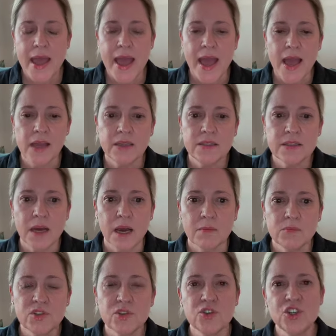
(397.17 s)
And
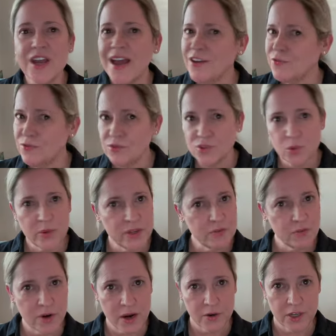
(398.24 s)
so she had
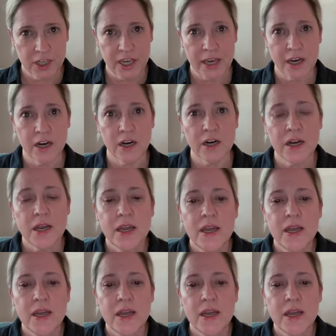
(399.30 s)
24-hour care.